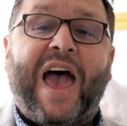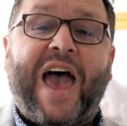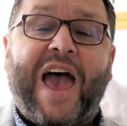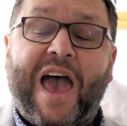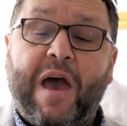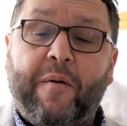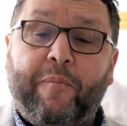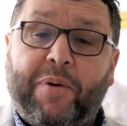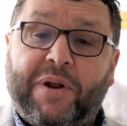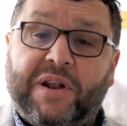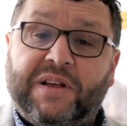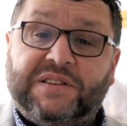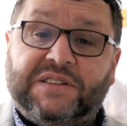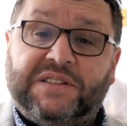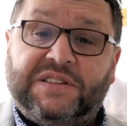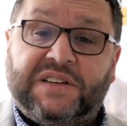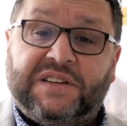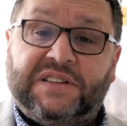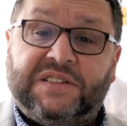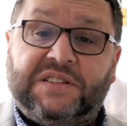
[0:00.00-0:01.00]

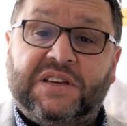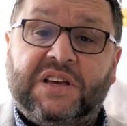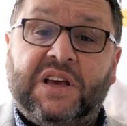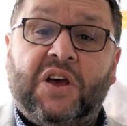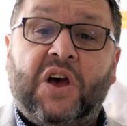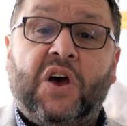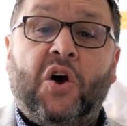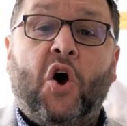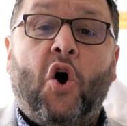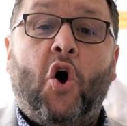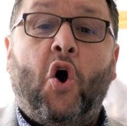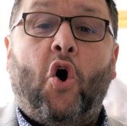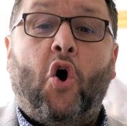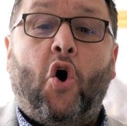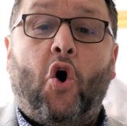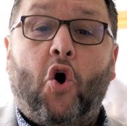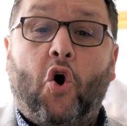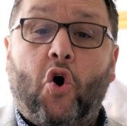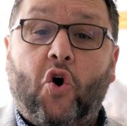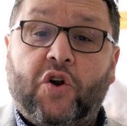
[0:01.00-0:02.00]
ambulances
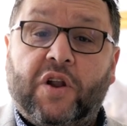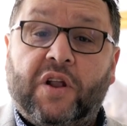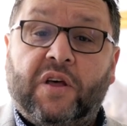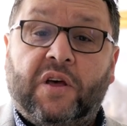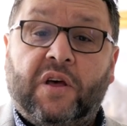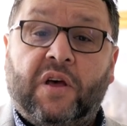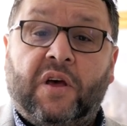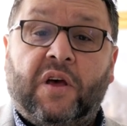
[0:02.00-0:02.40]
on